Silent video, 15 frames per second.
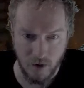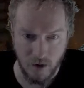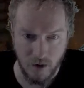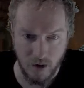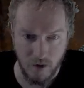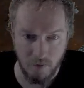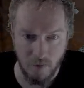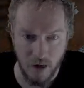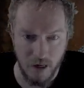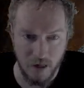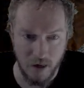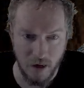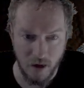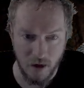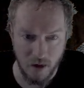it might
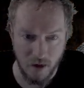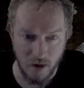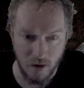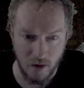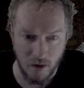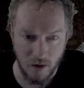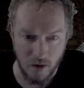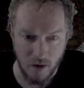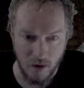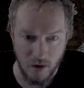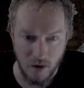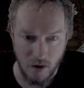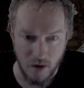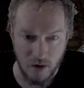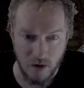not,
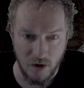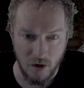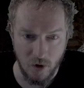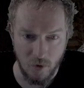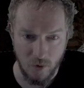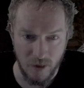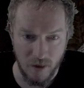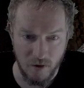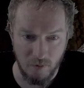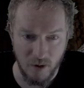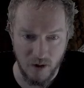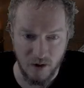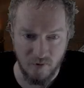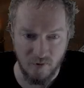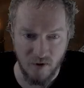you know, with it
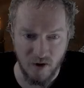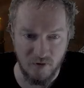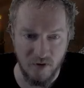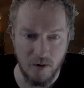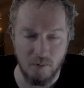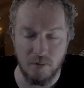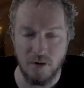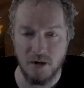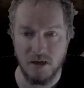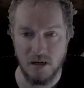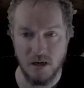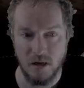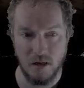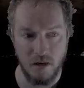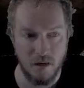being
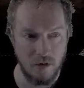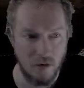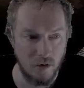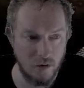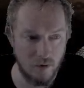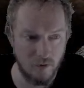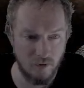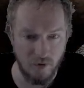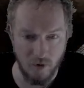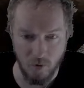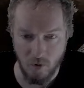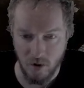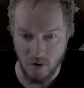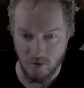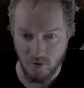50% for
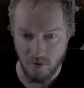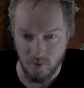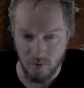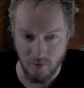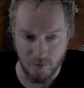one of them,